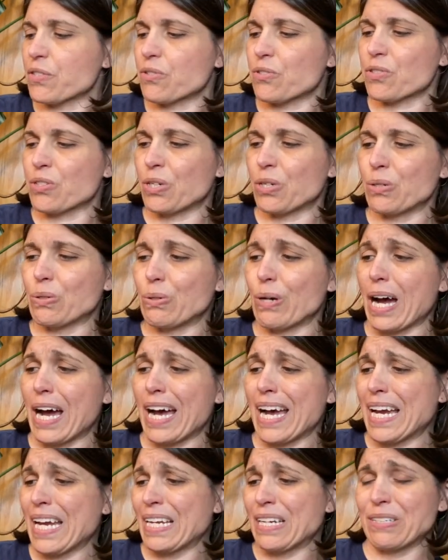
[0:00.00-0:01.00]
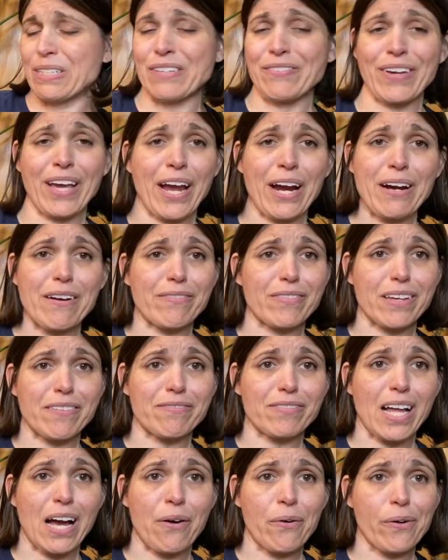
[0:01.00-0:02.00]
So I don't even care if they
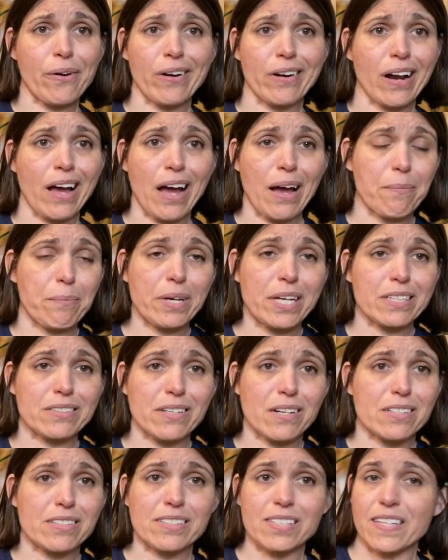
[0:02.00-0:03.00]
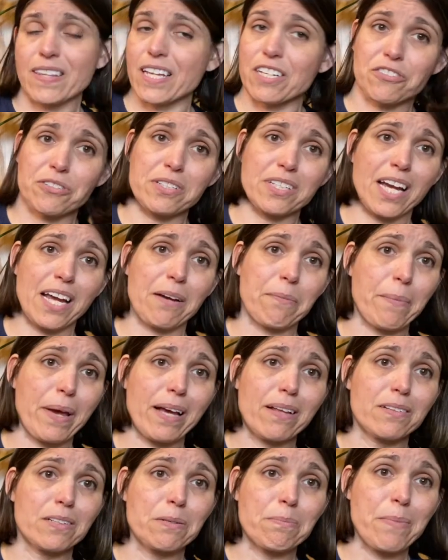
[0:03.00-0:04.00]
flower or not, because honestly they just kind of make
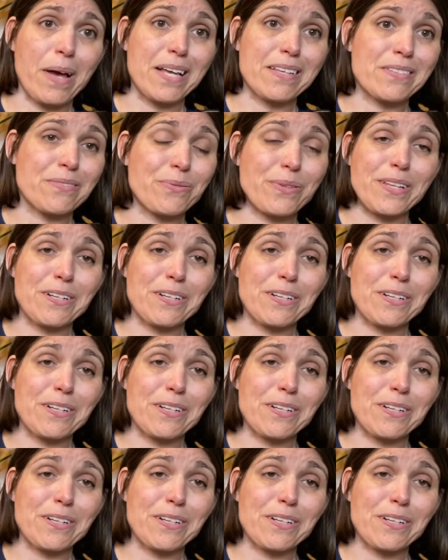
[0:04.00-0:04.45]
a little mess